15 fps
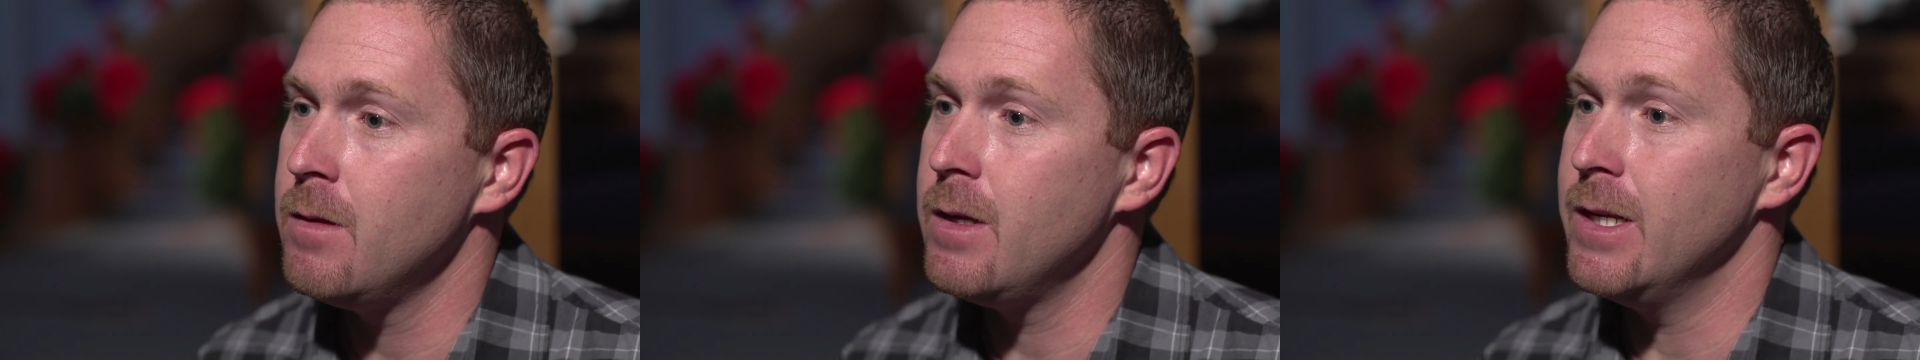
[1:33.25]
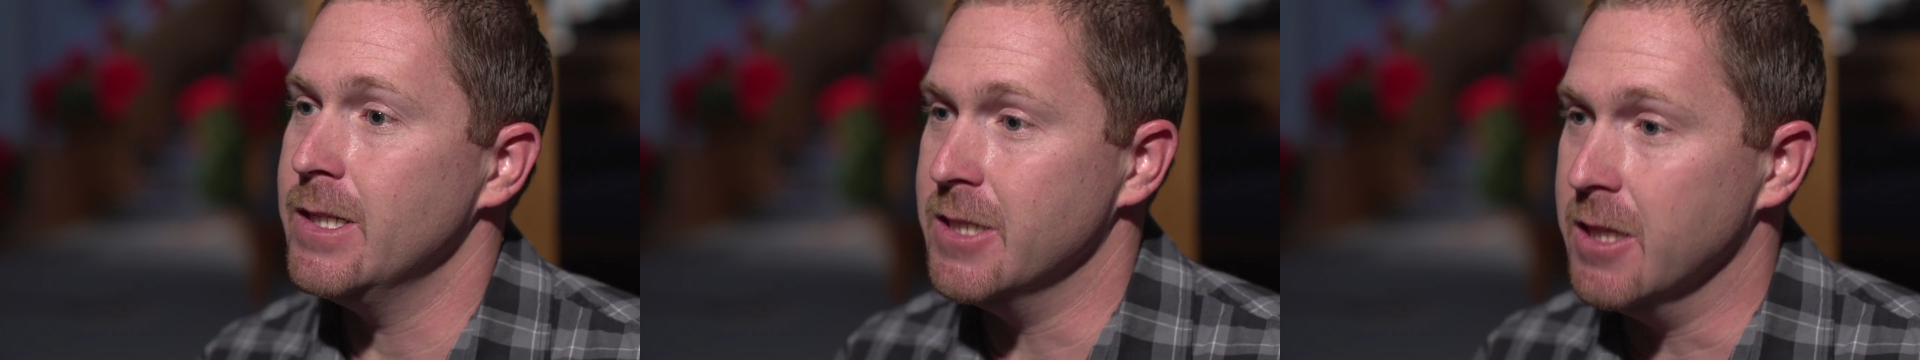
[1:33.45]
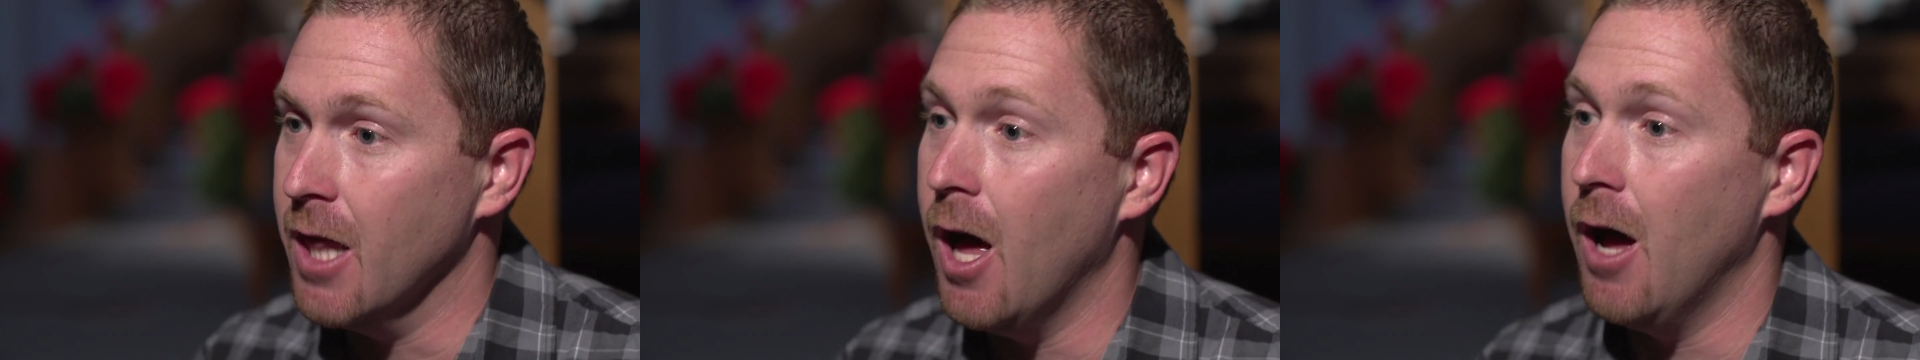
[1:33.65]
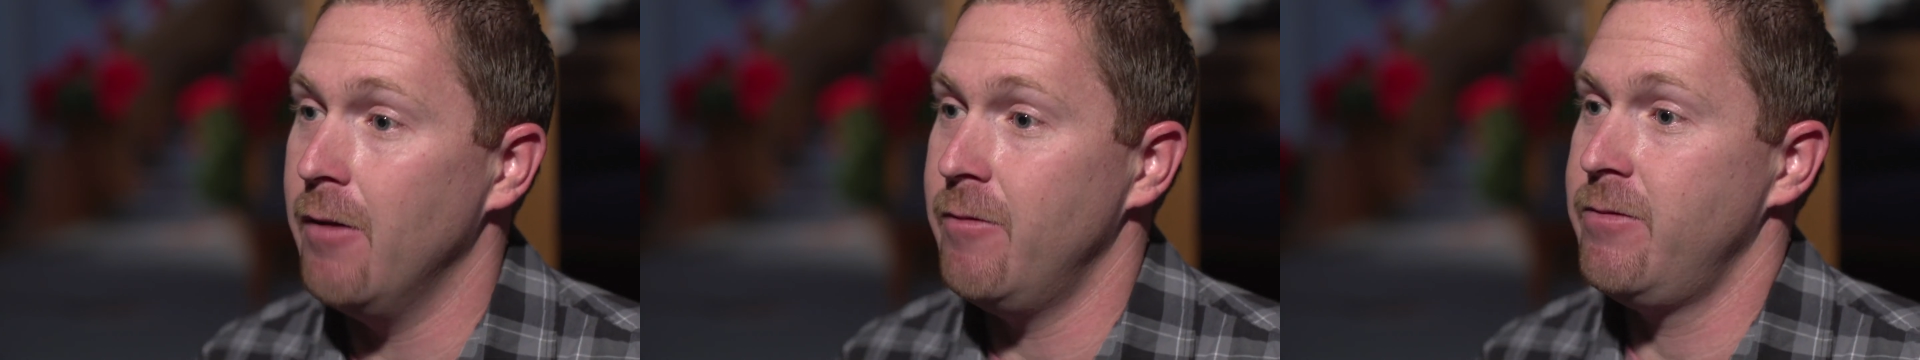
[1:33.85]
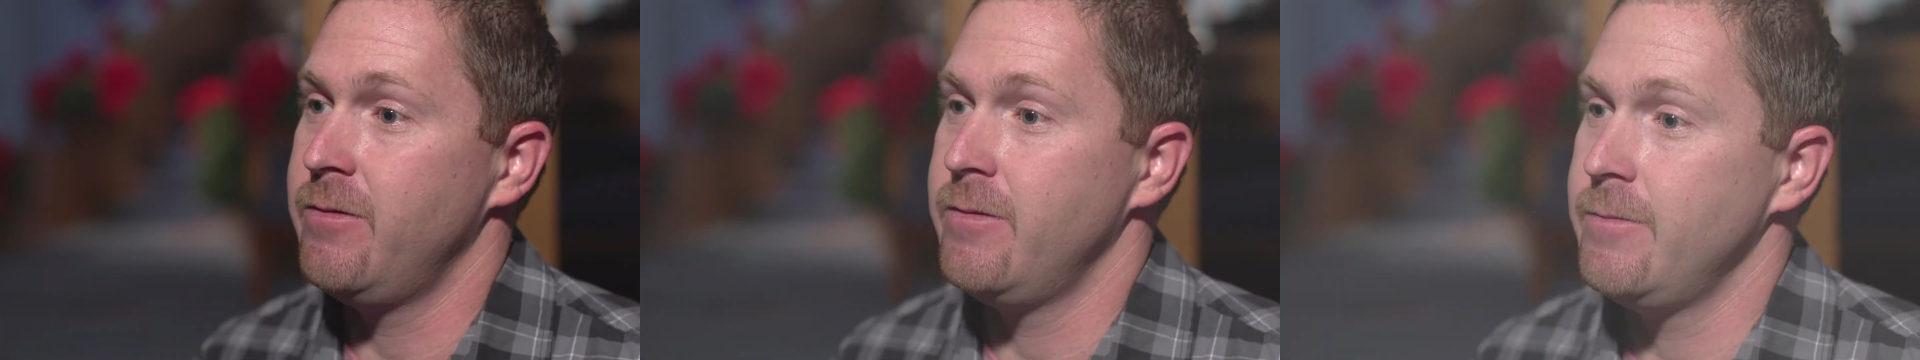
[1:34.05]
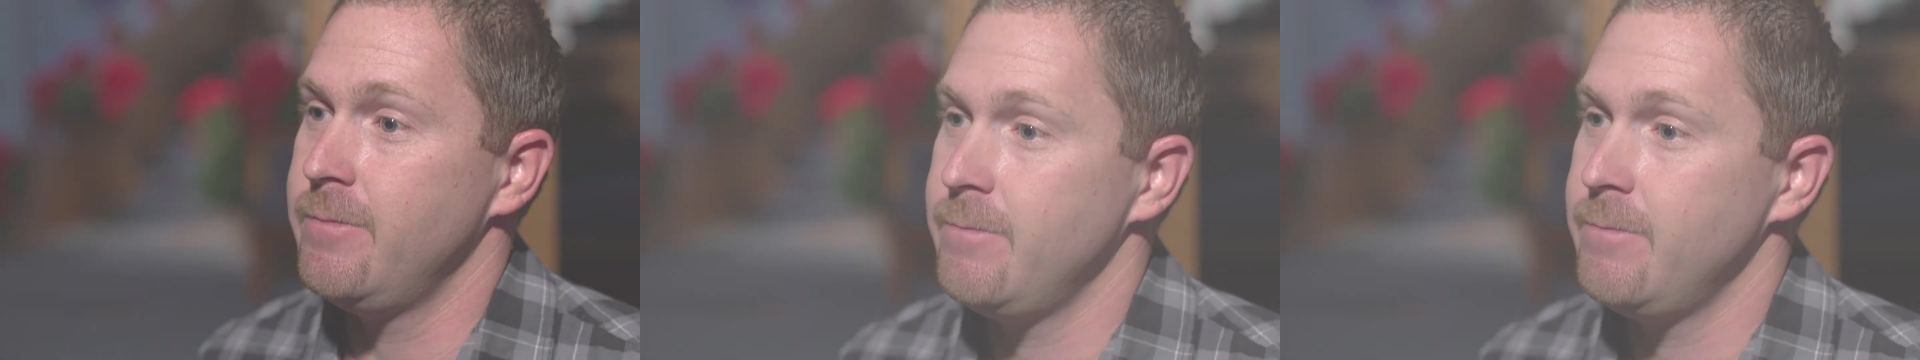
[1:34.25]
is love.